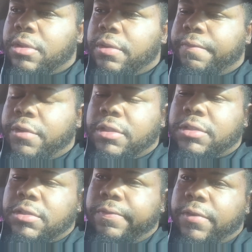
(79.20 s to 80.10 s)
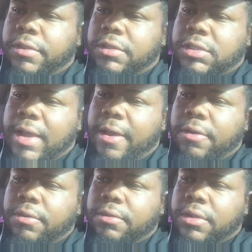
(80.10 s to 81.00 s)
for the
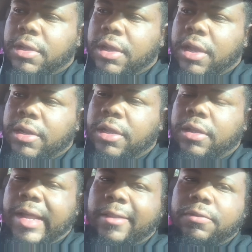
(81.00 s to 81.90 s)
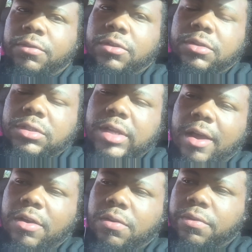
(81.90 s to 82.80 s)
Tahoe, and then after we do the
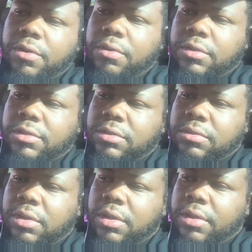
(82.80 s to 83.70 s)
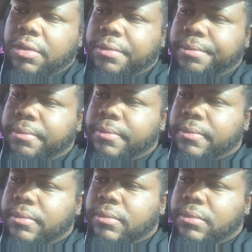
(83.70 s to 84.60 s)
Tahoe, we're going to
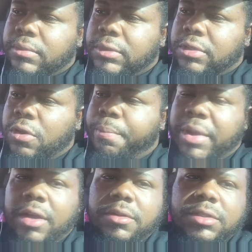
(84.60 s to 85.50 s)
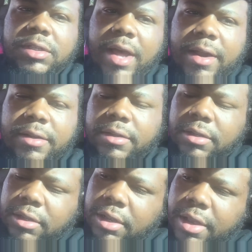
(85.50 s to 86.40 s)
go pick up the Sonata
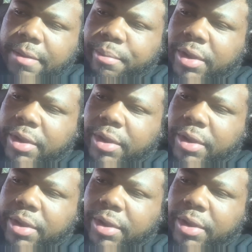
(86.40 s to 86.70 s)
and bring